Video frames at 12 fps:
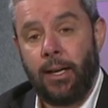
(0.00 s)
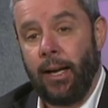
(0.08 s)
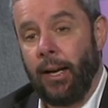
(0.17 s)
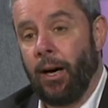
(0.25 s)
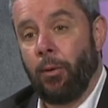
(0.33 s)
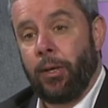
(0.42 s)

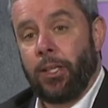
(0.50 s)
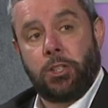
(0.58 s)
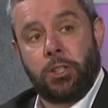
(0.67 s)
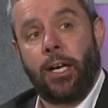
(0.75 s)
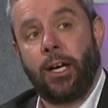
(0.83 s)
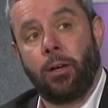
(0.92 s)
and how we can
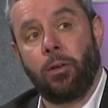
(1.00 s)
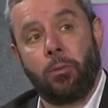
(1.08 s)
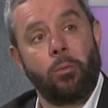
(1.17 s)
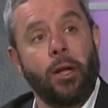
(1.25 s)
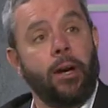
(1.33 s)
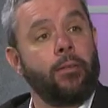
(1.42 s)
channel
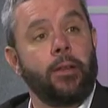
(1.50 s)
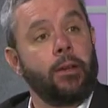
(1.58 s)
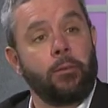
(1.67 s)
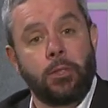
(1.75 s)
whatever that